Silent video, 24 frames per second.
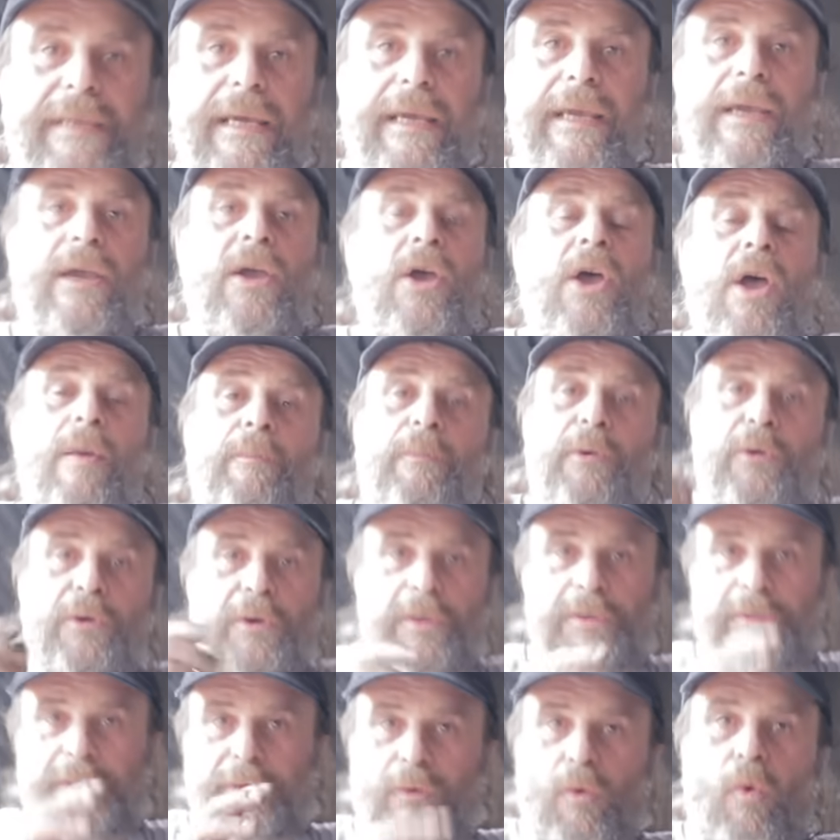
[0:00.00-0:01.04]
say,
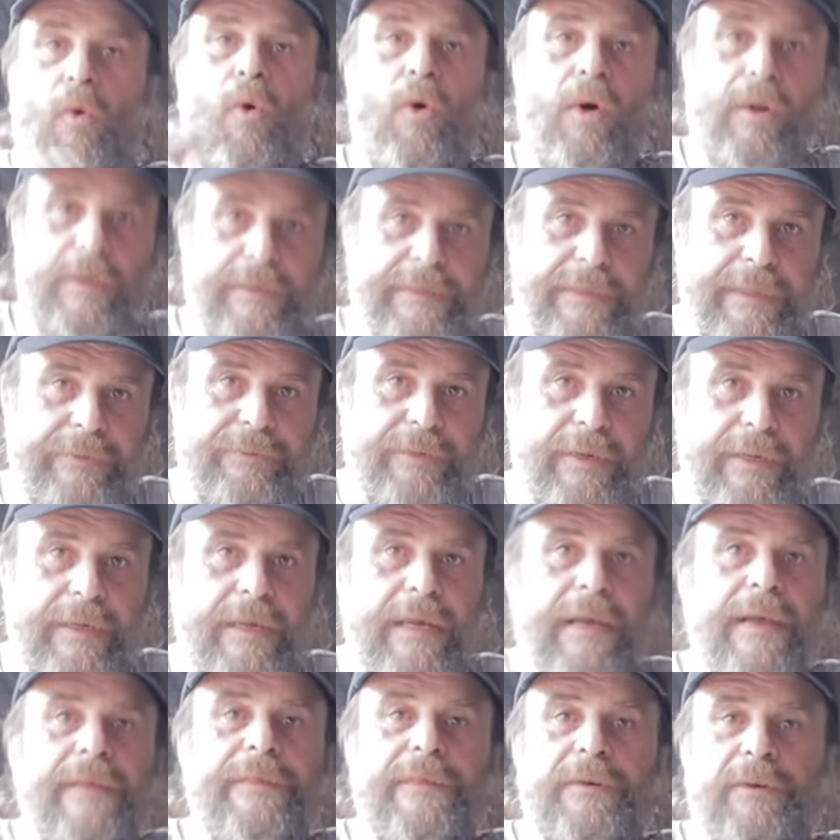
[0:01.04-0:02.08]
because they're all different.
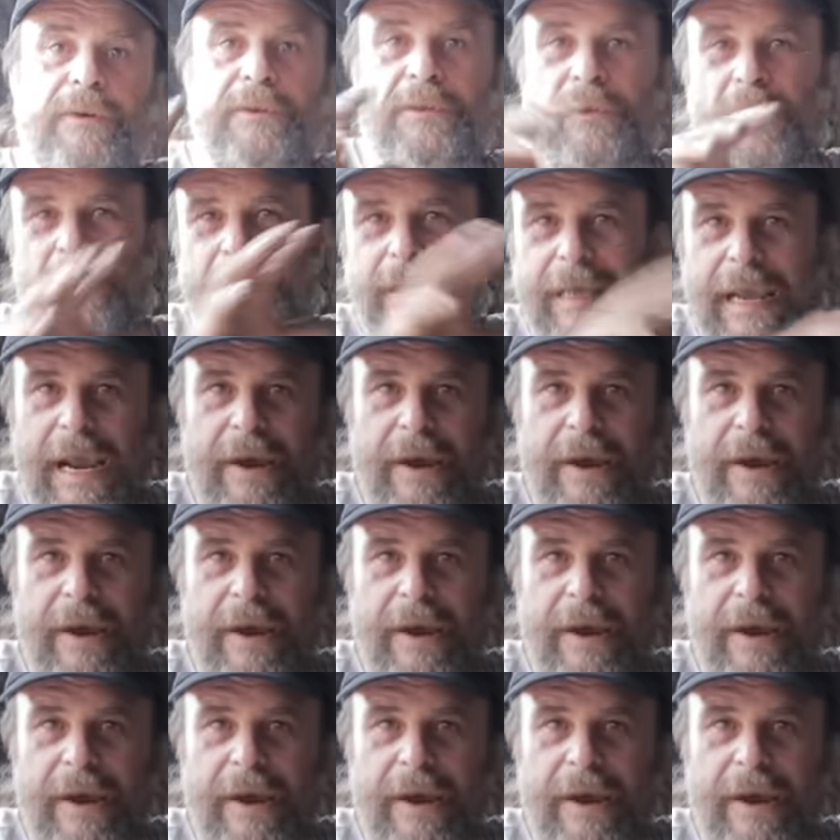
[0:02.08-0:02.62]
There are certain